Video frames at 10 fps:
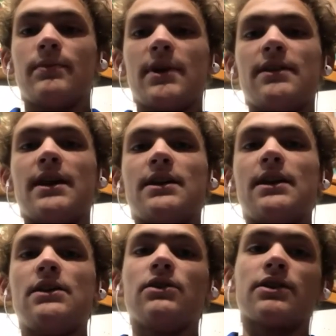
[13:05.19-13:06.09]
and then
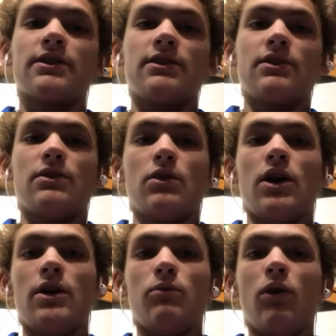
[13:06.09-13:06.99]
he took
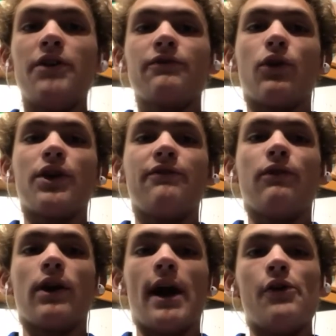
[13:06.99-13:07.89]

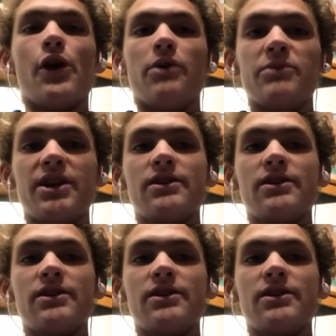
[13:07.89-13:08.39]
144 out on me,